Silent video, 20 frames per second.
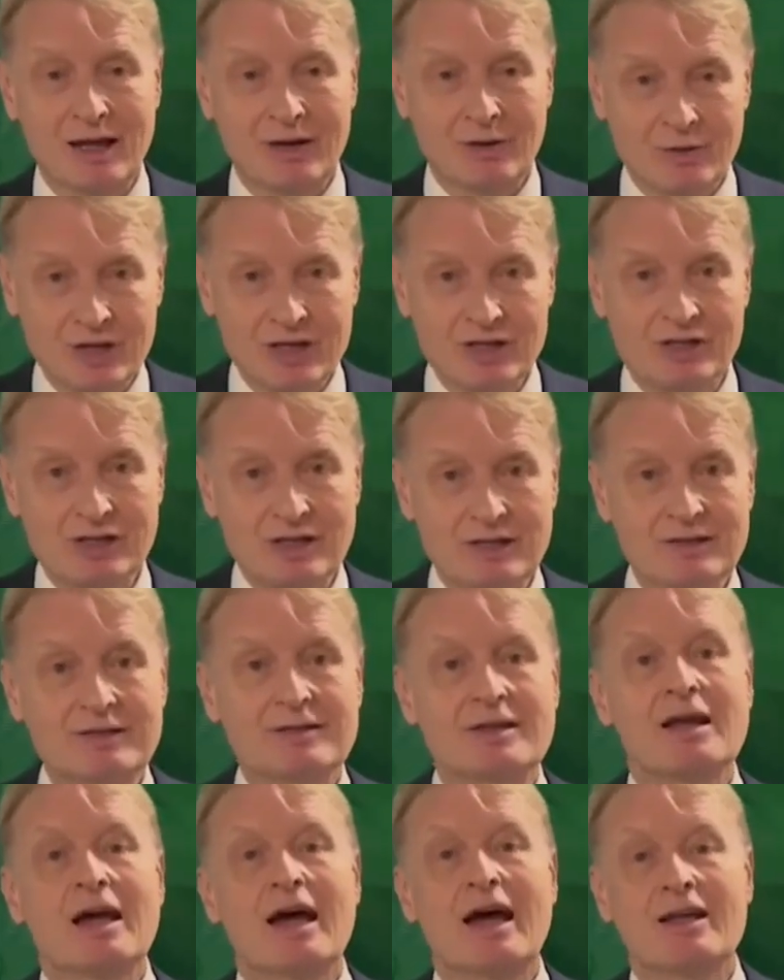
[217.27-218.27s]

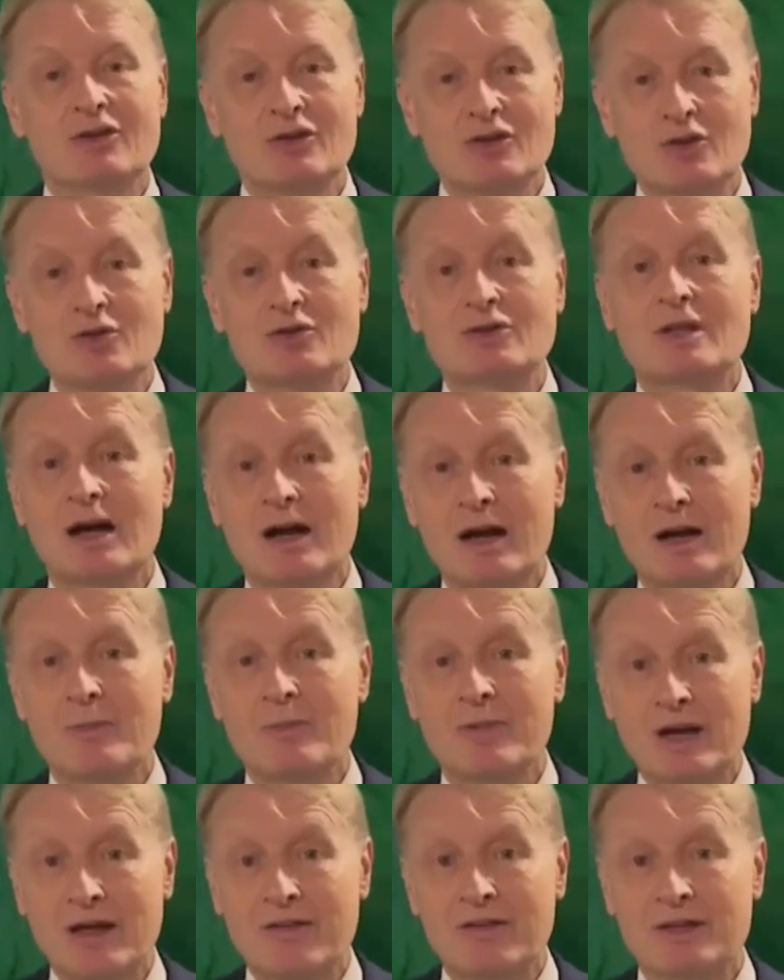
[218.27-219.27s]
Christians and Jews are
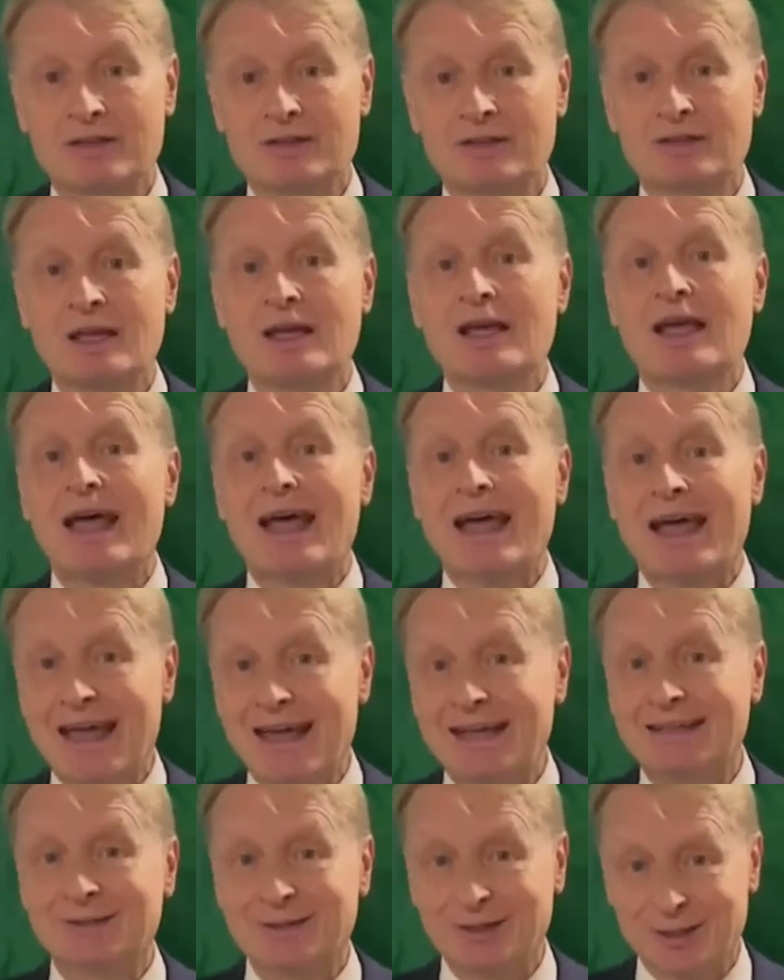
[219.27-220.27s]
brothers.
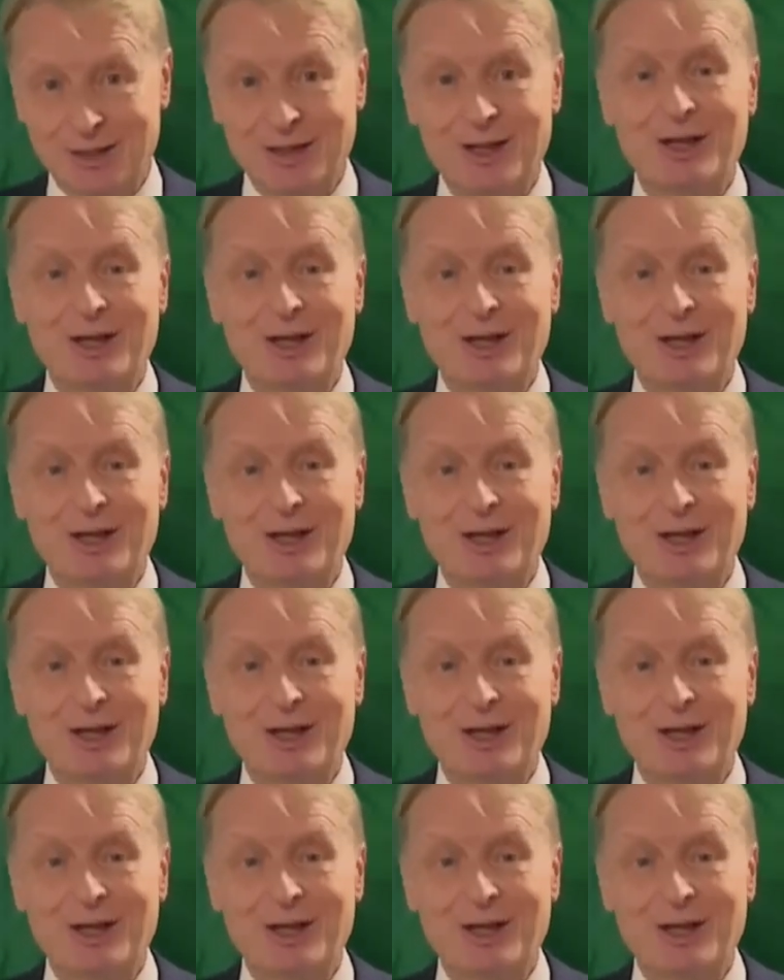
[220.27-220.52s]
And